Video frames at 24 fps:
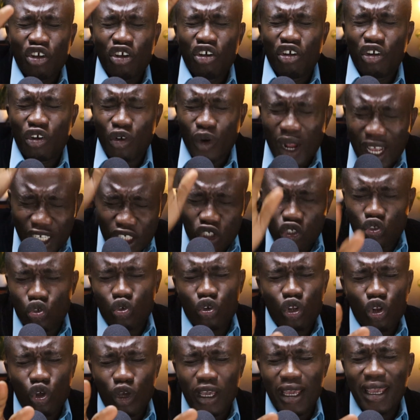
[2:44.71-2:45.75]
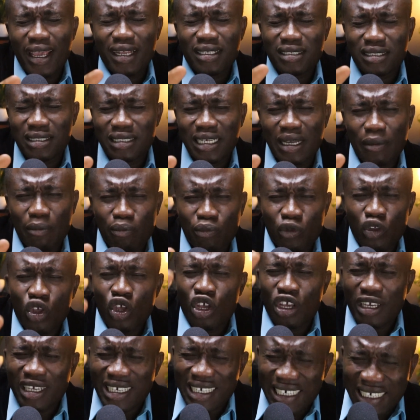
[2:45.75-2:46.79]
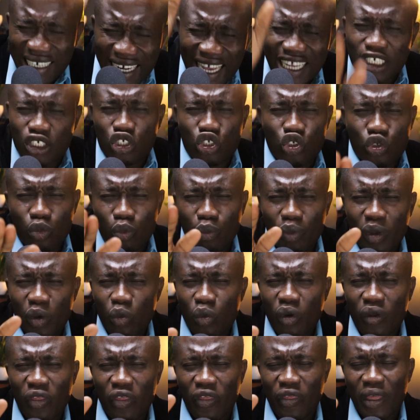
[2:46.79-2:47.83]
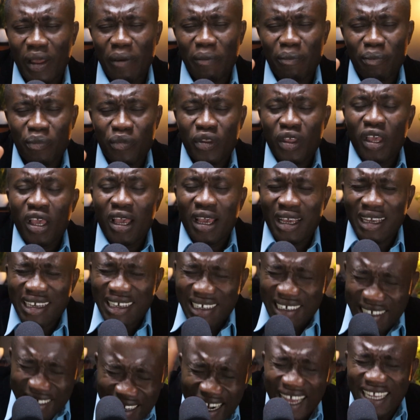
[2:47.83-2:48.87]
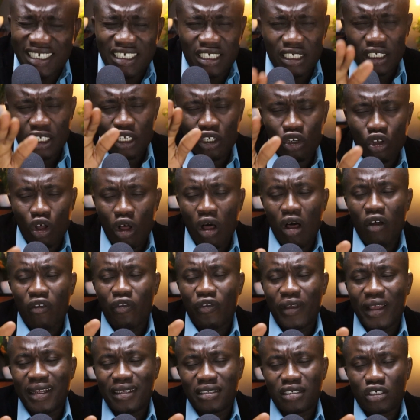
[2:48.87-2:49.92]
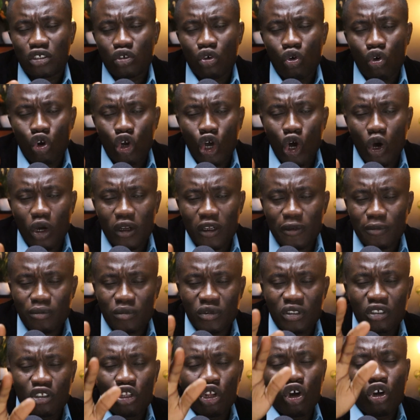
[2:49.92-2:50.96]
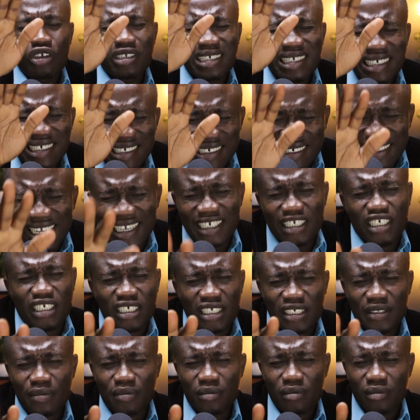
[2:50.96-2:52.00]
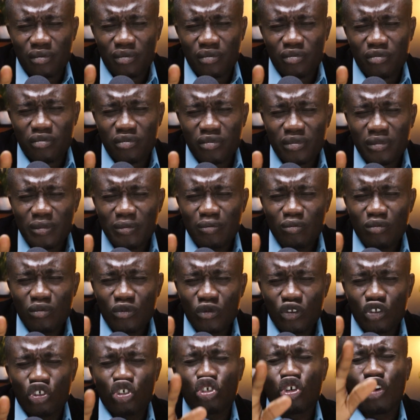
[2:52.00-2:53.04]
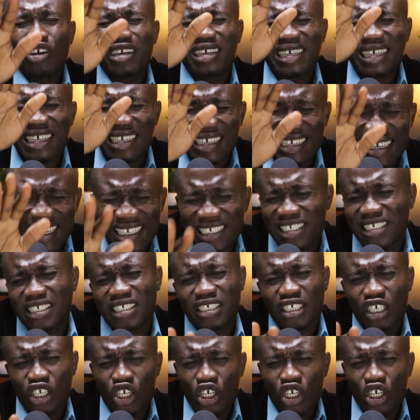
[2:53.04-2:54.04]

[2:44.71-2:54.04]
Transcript: Grace to locate them. Grace to be with them. Grace in all things, oh God. Lord, grace. Your grace,